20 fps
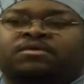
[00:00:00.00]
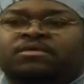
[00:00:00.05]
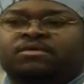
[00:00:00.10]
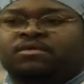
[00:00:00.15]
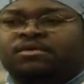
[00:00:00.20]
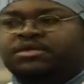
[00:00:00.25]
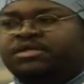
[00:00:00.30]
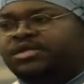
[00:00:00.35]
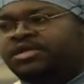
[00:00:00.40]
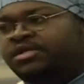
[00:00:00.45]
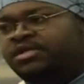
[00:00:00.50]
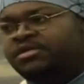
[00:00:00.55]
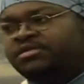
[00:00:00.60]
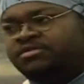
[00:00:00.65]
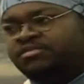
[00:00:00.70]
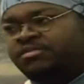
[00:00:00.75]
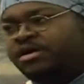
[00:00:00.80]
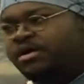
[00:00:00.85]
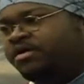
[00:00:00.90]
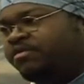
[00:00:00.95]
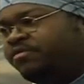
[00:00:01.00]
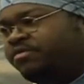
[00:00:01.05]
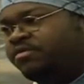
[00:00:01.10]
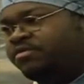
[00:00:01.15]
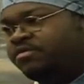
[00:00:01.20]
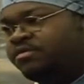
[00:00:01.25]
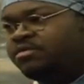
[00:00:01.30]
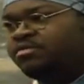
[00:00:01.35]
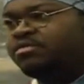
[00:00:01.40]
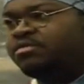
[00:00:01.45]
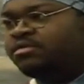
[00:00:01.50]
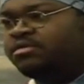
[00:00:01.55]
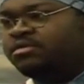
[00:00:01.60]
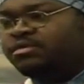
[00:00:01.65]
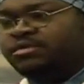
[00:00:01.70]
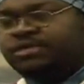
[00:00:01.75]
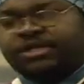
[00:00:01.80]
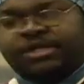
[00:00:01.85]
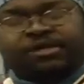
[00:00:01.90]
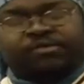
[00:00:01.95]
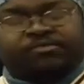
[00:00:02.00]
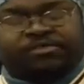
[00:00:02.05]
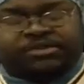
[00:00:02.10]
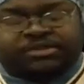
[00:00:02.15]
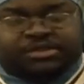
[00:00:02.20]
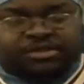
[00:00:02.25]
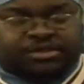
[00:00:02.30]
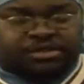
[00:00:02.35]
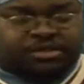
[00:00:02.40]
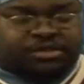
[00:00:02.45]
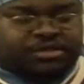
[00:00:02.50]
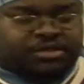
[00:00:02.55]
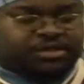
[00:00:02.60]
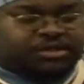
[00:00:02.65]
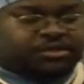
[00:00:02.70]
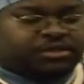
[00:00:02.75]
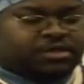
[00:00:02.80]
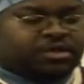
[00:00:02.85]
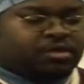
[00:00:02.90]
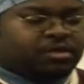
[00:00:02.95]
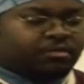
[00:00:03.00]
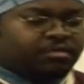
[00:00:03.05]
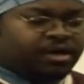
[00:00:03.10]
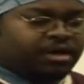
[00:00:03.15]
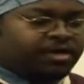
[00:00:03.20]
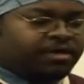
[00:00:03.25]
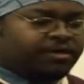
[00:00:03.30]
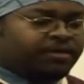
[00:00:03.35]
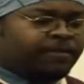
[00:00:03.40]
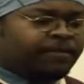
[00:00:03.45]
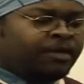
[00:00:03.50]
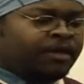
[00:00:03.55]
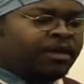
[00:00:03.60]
or nihilism, however you like wish to talk about it,